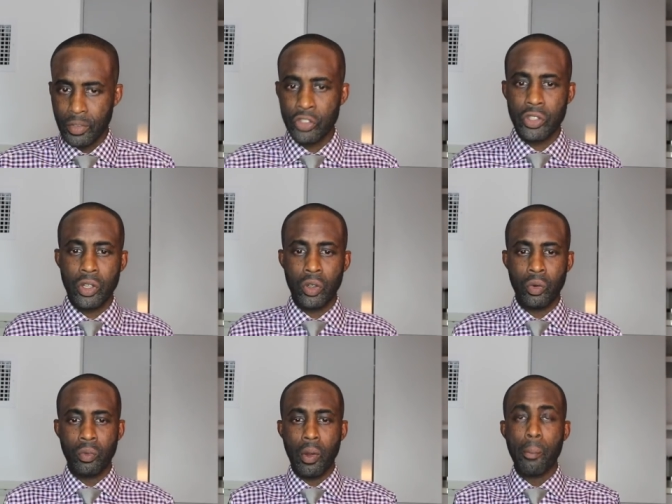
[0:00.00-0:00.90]

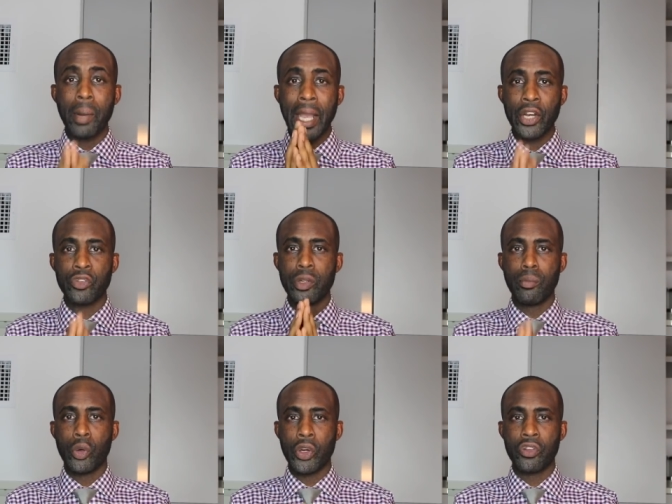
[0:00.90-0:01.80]
So buyer's
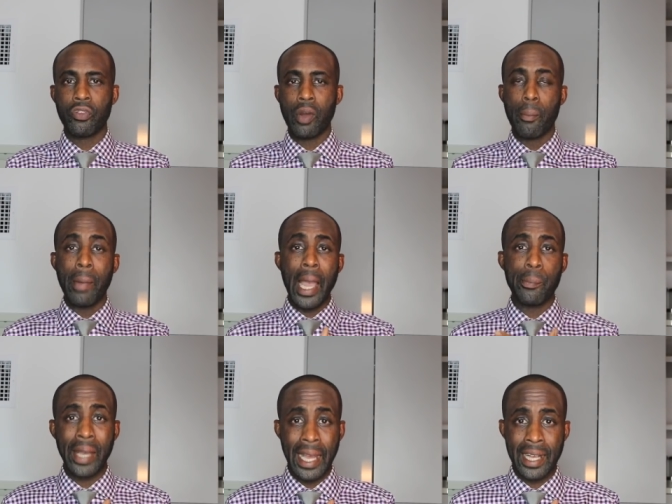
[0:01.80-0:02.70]
remorse from my
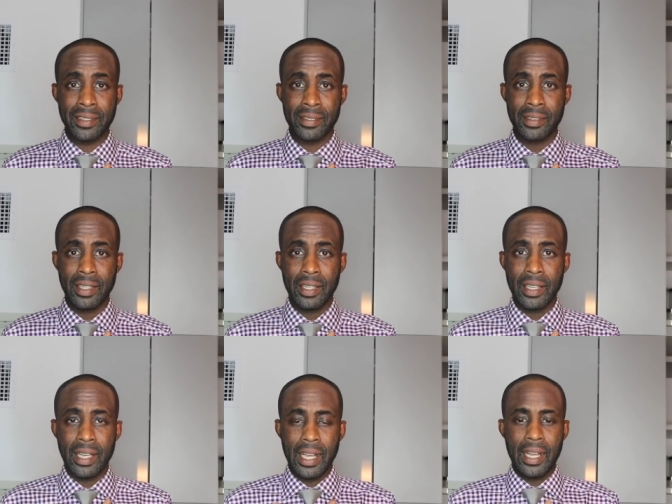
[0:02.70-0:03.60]
past
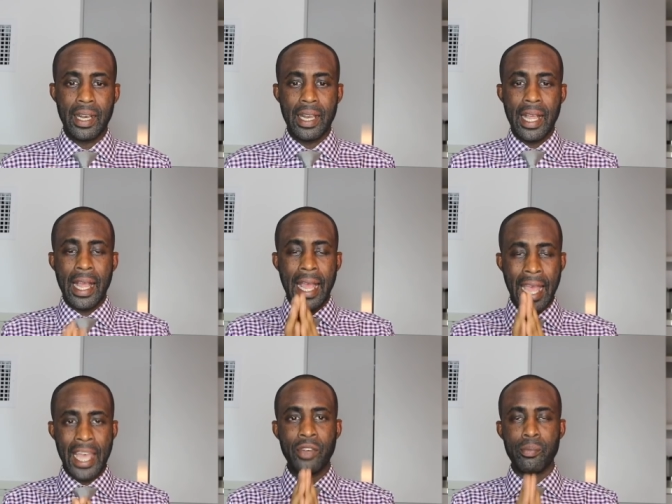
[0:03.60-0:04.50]

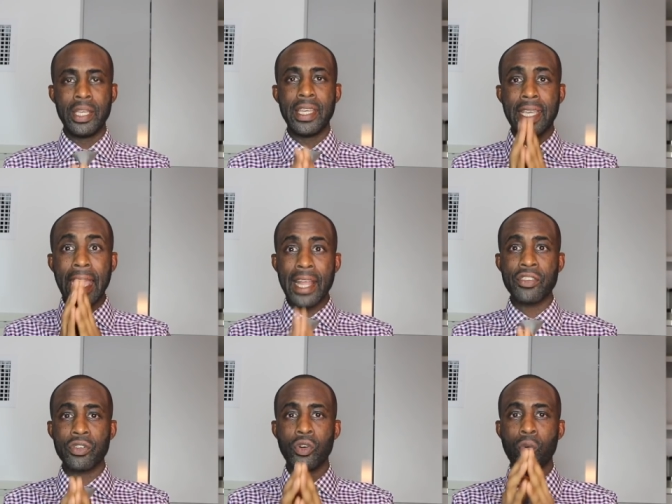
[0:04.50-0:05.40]
had me
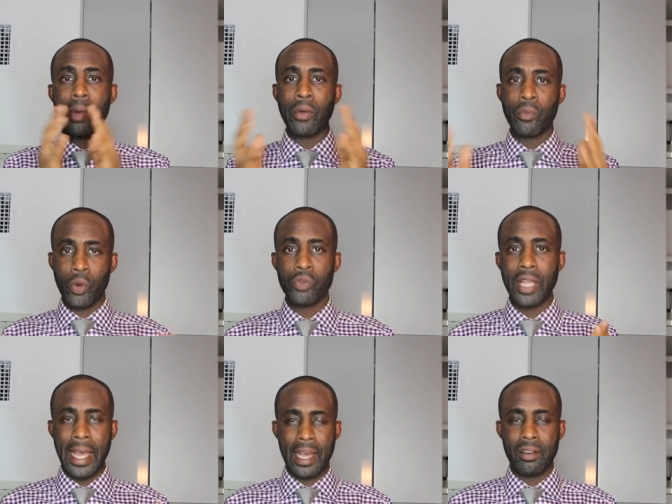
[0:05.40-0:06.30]
cancel my
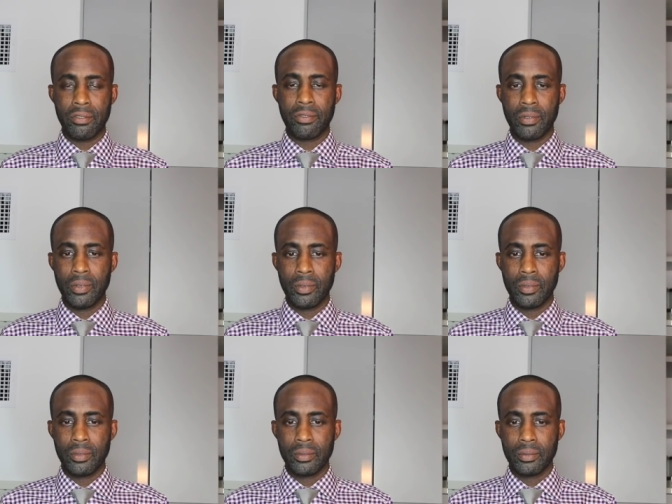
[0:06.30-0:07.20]
Rose Ave.
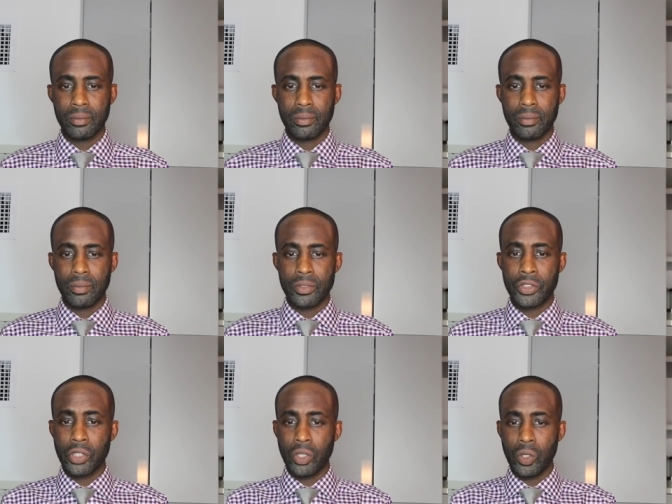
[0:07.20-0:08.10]

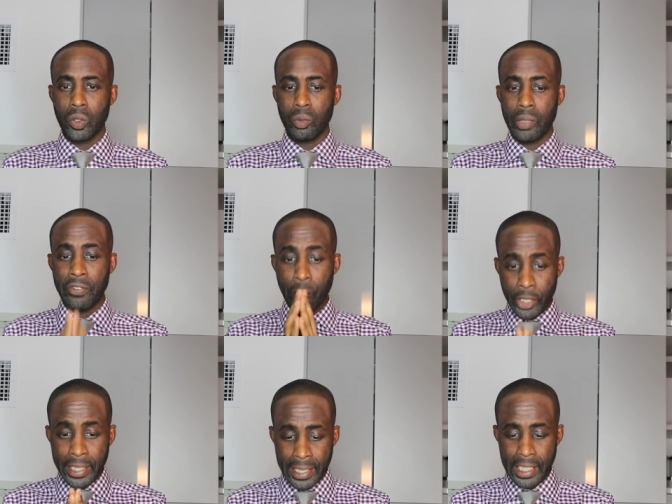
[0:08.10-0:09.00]
So if I'm
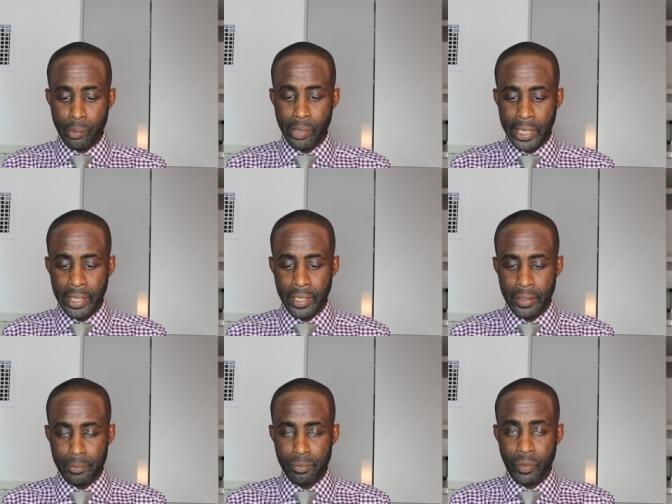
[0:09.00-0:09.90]
gonna get an e-bike,
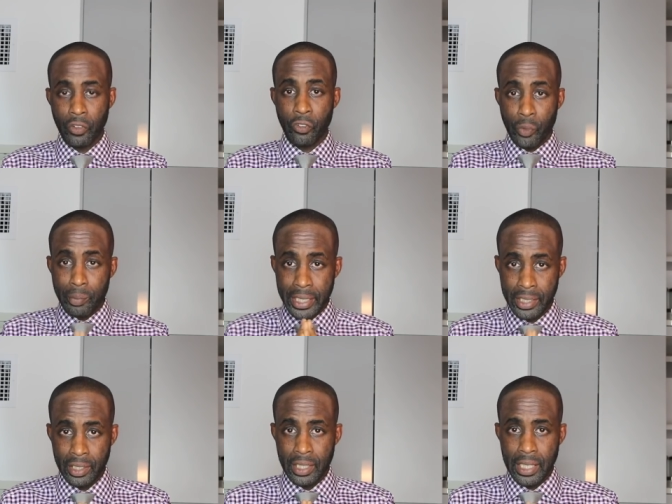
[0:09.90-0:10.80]
for
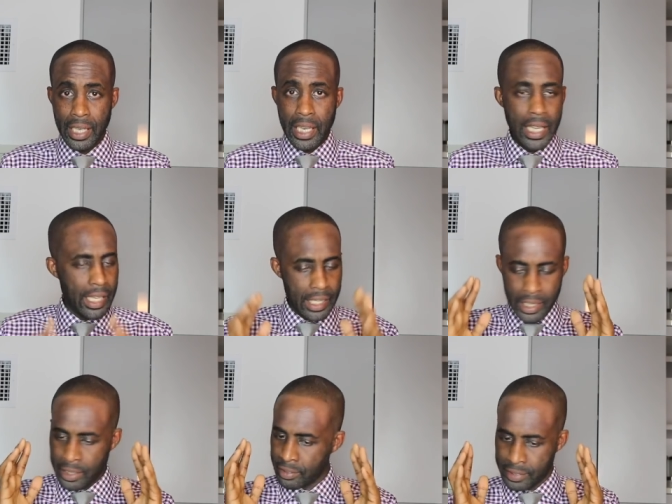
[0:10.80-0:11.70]
me,
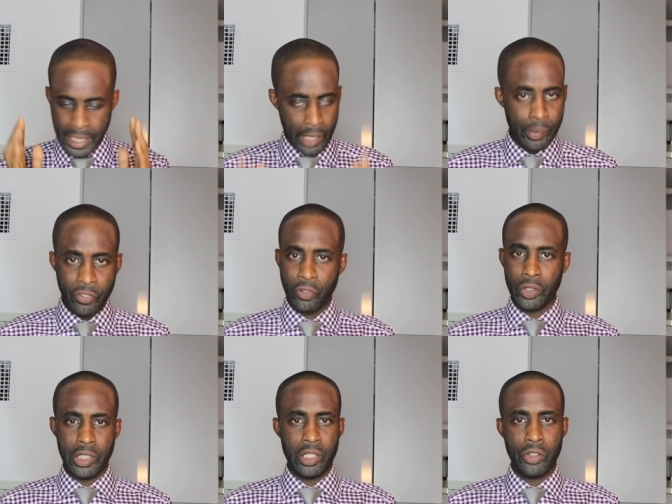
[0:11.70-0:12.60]
and it's gotta be
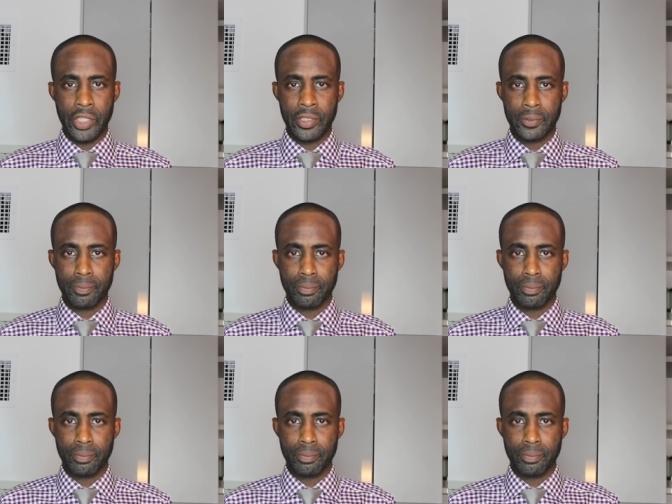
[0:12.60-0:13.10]
fully loaded.